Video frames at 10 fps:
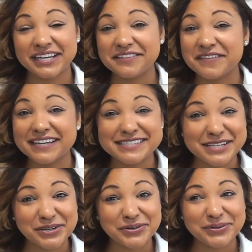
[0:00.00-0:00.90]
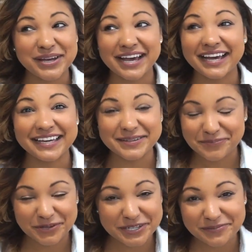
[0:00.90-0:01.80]
If I don't,
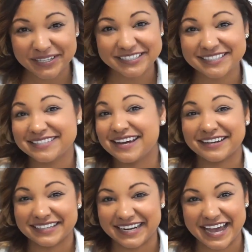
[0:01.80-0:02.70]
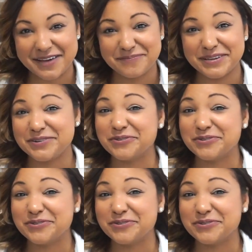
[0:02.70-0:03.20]
it pretty much is not gonna happen